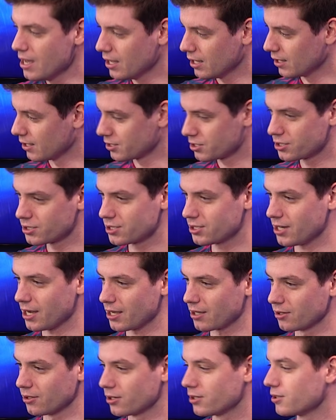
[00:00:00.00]
Let's just
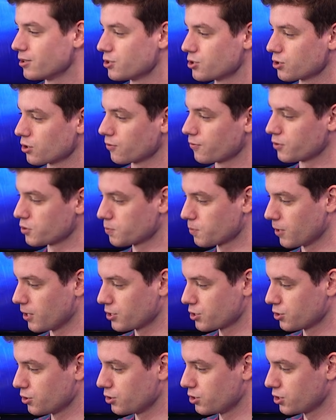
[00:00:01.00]
take a look at the surface
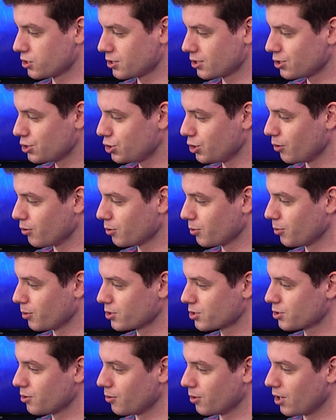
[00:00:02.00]
pressure, just showing
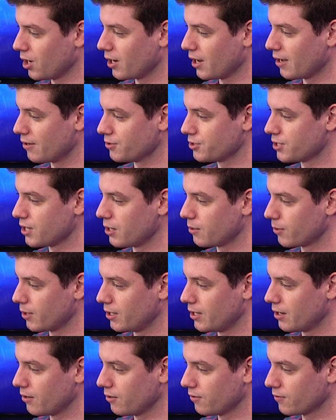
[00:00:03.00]
what's going on outside right
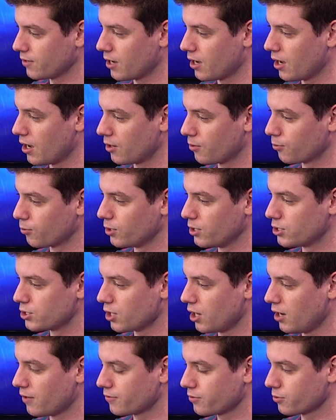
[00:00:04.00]
now. We've got a ridge
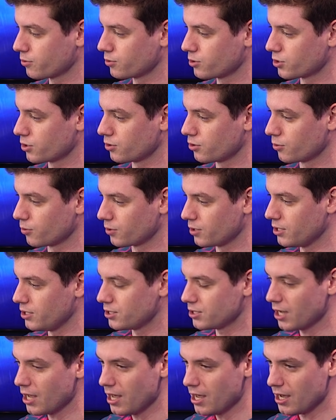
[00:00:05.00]
off towards our
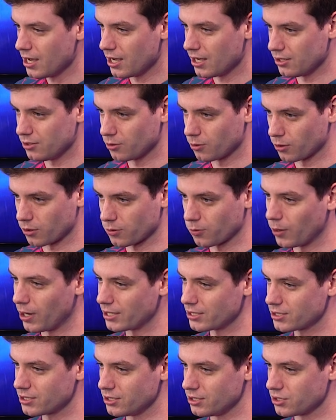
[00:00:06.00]
northeast and
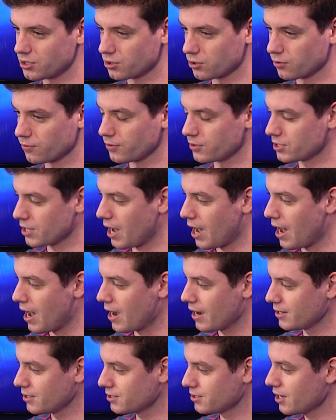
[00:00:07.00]
northwest. These surface
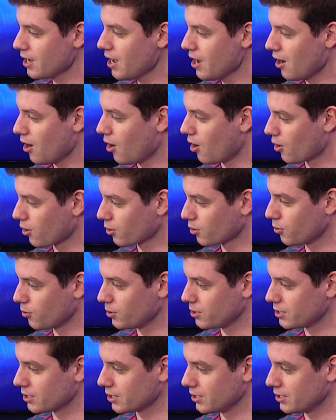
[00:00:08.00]
highs are
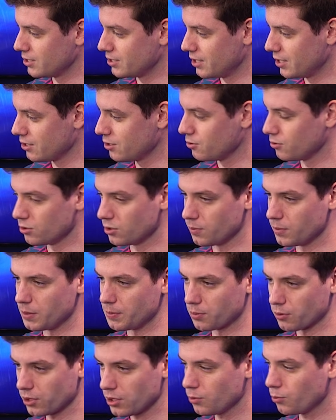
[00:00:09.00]
going to continue to be
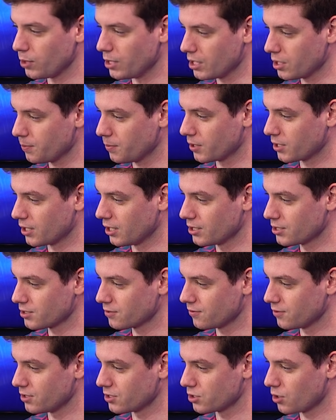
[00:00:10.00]
pretty weak because
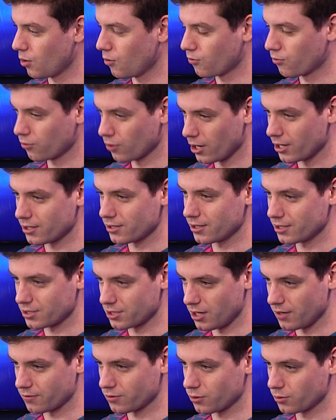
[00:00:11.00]
of this front that's
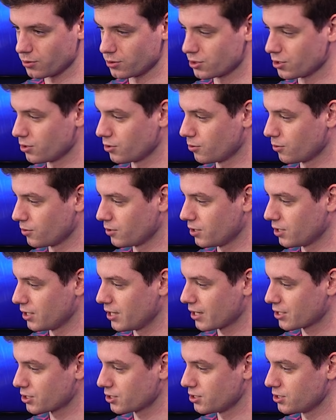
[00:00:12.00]
off towards our north. You can
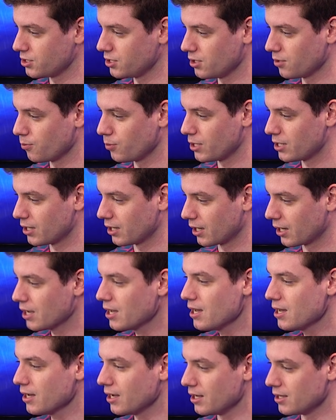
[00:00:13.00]
actually see the weakening
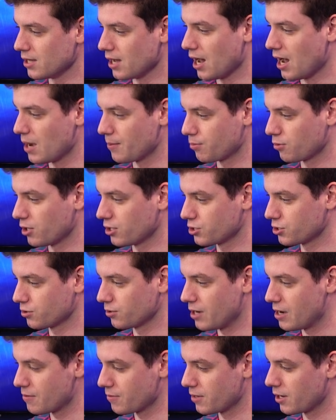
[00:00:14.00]
in the high pressure
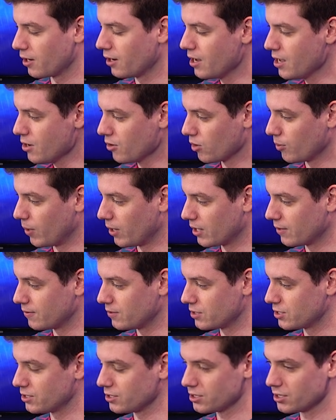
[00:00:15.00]
out there. We might
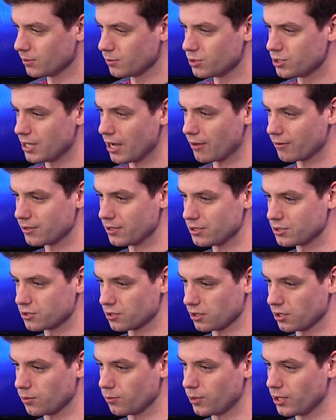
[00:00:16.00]
even see some
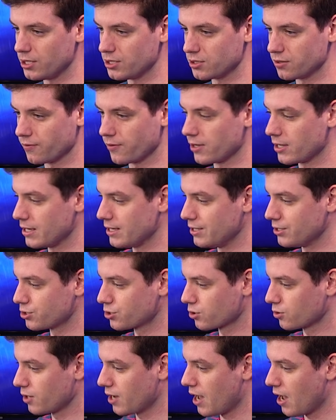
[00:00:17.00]
southeasterly winds over the
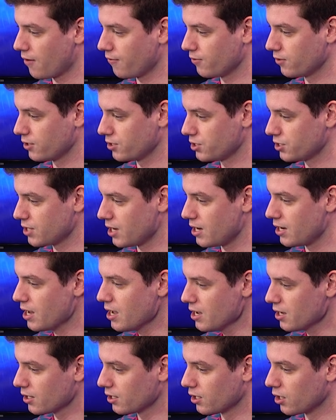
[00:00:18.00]
eastern half of the state
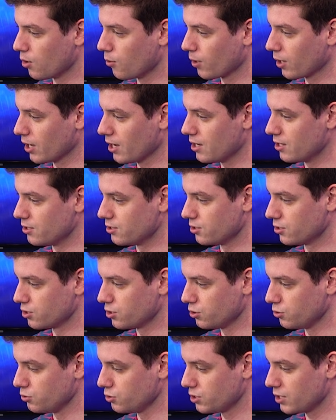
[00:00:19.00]
going into
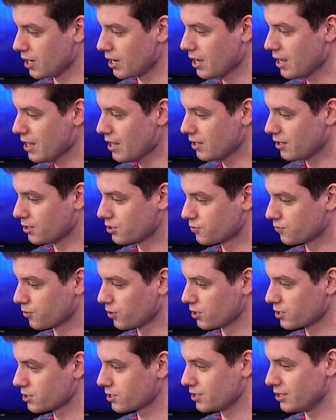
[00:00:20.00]
Tuesday. This
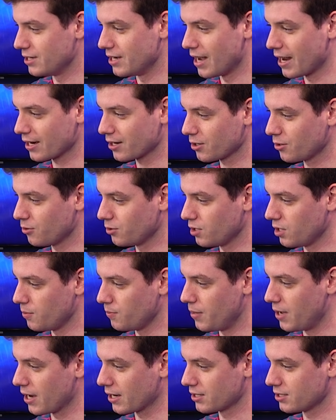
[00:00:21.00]
front's not going to
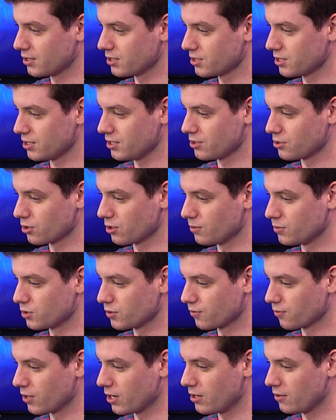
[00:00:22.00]
impact us in terms
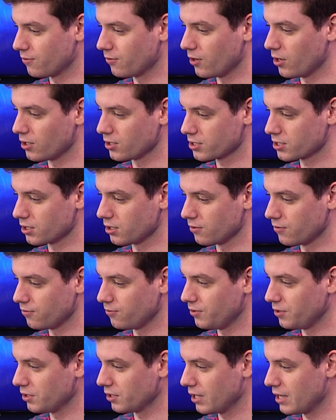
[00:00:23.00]
of rainfall. It's going to
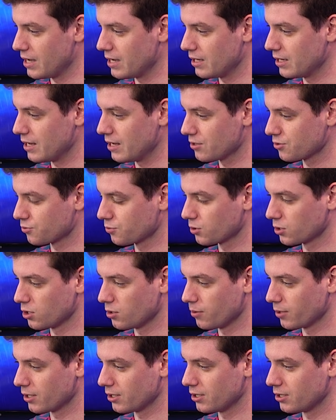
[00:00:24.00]
fill in as we're
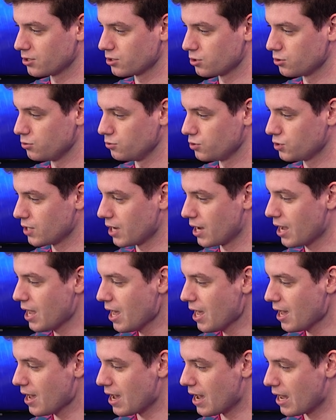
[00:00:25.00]
going into Tuesday
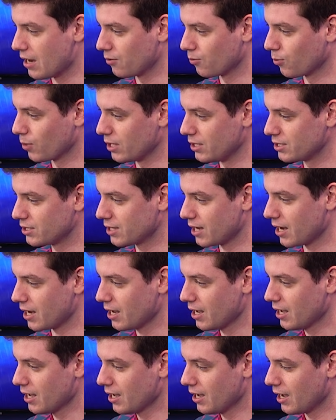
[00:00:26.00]
and Wednesday.
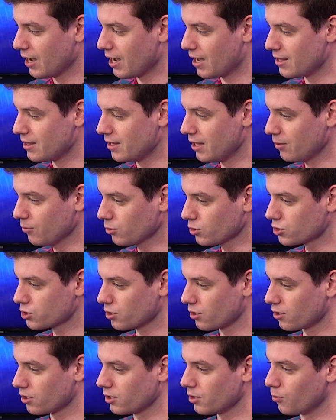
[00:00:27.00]
And then we're
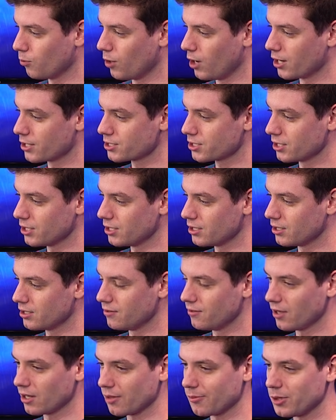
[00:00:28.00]
starting to watch the
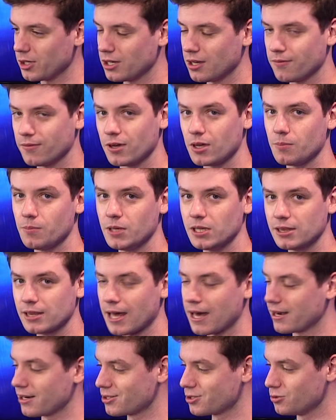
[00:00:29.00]
development of a
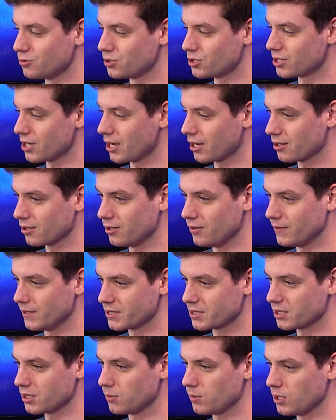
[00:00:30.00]
mid-latitude cyclone
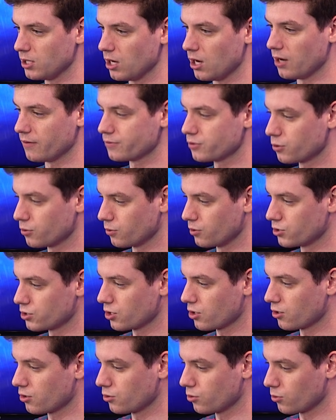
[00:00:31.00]
that's going to be off towards
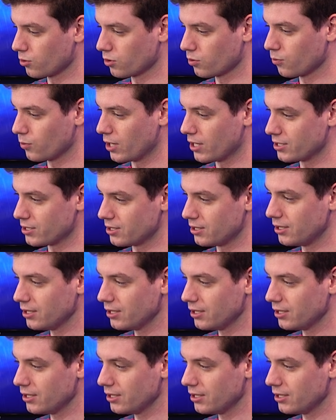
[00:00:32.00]
our northwest.